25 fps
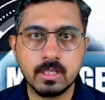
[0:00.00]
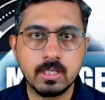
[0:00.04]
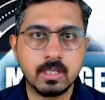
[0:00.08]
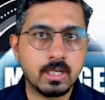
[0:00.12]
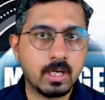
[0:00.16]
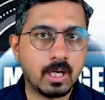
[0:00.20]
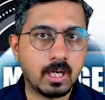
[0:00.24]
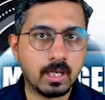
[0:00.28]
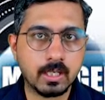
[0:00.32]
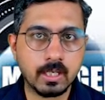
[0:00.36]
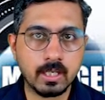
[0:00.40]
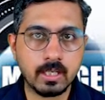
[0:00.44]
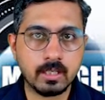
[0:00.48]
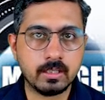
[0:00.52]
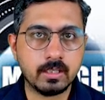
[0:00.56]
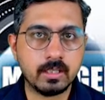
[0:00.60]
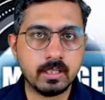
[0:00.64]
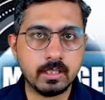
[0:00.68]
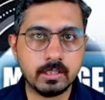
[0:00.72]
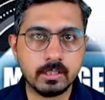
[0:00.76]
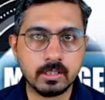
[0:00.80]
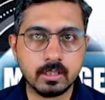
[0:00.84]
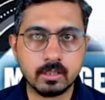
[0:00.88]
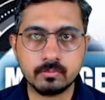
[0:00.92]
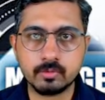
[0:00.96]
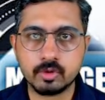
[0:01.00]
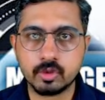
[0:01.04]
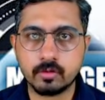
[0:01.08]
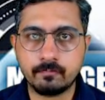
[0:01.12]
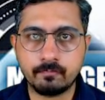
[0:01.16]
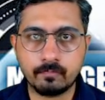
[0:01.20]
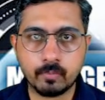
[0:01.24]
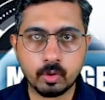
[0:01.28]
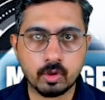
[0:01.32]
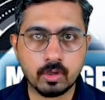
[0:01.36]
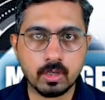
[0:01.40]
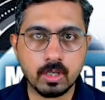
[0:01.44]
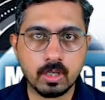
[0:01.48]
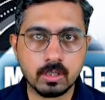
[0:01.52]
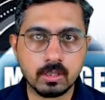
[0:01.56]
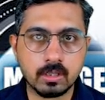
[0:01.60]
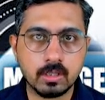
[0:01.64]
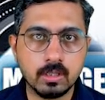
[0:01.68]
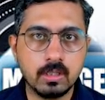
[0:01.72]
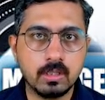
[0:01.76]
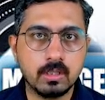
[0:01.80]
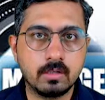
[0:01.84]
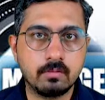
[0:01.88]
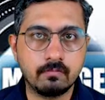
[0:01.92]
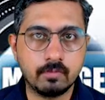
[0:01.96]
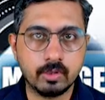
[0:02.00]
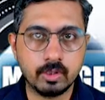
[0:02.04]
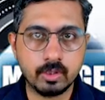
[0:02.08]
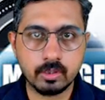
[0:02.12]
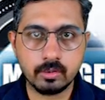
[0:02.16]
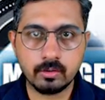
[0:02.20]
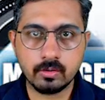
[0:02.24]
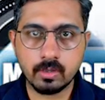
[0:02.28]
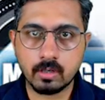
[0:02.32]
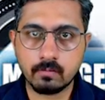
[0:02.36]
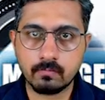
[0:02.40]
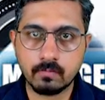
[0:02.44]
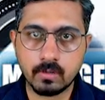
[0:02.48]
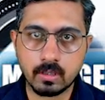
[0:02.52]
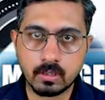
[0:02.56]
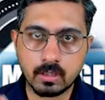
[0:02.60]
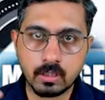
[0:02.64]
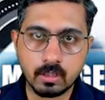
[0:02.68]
Again, in terms of product, whether you are working